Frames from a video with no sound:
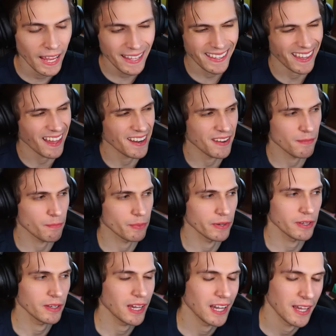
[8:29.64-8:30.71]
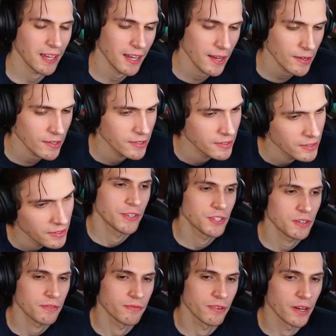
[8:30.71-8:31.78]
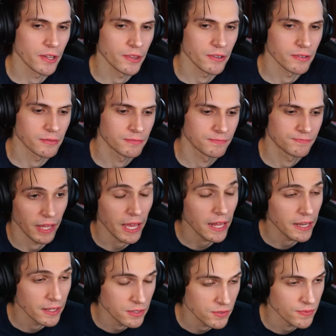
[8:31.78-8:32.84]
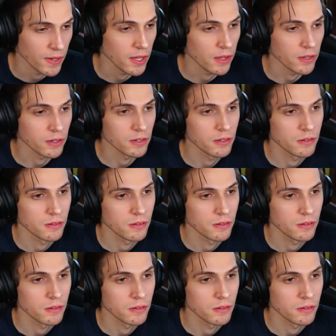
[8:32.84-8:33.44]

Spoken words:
I get it, but it's her father and his father.